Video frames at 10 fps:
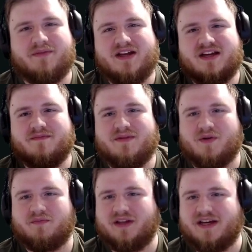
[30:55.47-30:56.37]
can be
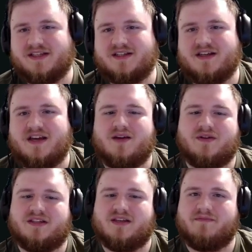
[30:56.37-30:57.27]
replaced
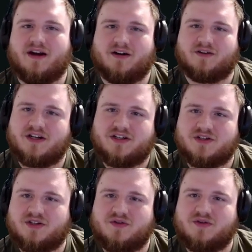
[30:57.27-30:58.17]
with some better creature
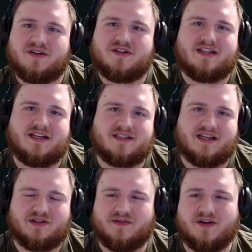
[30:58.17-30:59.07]
tutors, things like
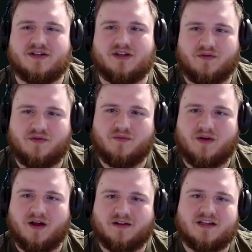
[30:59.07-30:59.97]
Traverse the Ulvenwald,